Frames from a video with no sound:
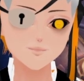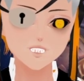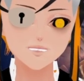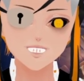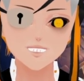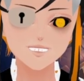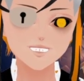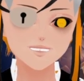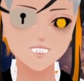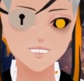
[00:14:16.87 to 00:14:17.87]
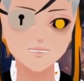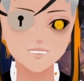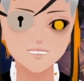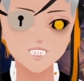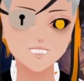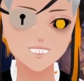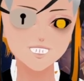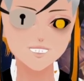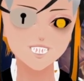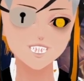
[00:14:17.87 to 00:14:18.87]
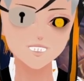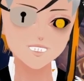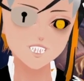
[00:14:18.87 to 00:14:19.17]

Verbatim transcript: Also, finding space for something like Battleground